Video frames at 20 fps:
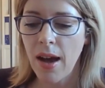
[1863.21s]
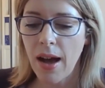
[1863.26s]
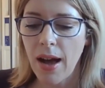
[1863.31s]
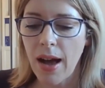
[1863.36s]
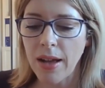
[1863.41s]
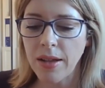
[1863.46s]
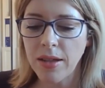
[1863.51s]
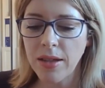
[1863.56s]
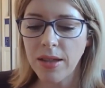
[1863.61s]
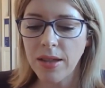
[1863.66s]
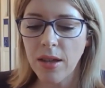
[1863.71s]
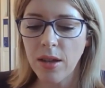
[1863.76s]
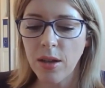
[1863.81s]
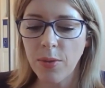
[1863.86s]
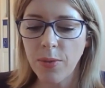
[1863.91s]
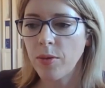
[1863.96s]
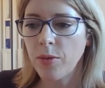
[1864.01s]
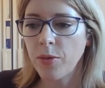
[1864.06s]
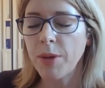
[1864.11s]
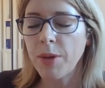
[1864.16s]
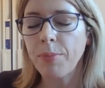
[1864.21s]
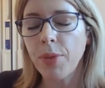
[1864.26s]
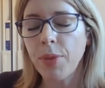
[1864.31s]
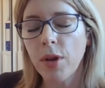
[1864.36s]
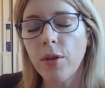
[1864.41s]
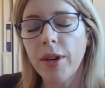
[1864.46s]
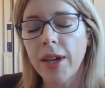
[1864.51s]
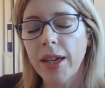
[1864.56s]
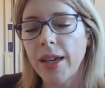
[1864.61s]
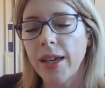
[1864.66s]
And so for
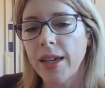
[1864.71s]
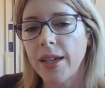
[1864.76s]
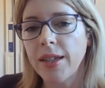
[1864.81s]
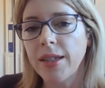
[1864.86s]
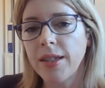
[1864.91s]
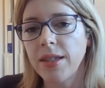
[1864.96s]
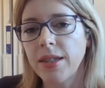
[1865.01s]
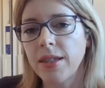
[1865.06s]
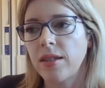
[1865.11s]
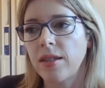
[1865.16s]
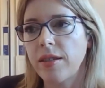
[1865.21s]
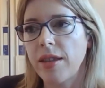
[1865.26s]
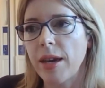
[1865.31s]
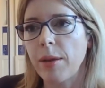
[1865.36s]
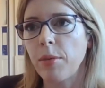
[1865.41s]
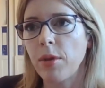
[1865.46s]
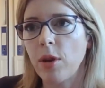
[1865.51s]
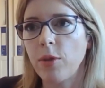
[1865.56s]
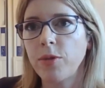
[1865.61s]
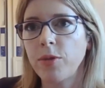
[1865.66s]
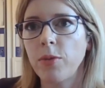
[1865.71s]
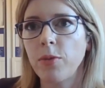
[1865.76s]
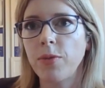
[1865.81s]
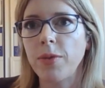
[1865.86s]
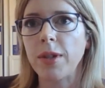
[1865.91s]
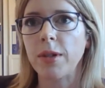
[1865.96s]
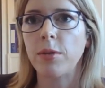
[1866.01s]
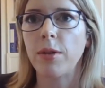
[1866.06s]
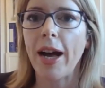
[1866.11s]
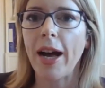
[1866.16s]
employees, they will often
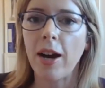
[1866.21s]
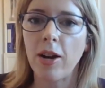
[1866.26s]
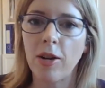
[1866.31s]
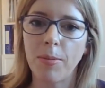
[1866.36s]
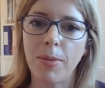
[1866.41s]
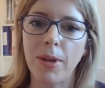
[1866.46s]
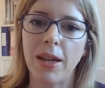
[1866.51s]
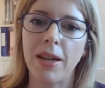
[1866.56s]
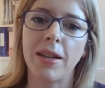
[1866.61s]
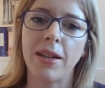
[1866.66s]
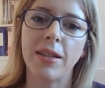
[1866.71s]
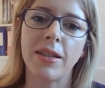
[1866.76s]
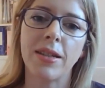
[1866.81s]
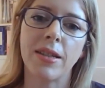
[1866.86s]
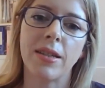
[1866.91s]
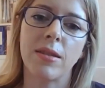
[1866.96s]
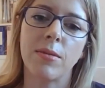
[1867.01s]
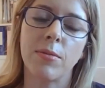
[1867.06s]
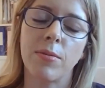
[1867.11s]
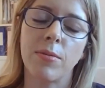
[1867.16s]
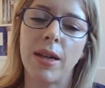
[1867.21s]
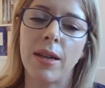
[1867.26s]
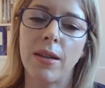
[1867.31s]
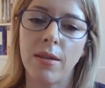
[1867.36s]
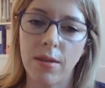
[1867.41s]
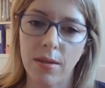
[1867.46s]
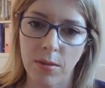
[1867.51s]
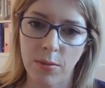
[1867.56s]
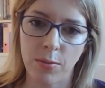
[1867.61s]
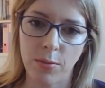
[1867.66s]
feel helpless
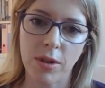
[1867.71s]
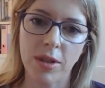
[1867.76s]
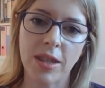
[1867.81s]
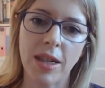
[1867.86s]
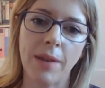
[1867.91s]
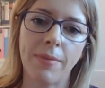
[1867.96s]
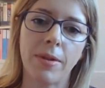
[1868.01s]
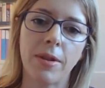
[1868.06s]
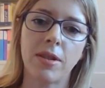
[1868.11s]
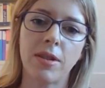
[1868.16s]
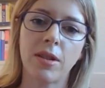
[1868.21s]
with whatever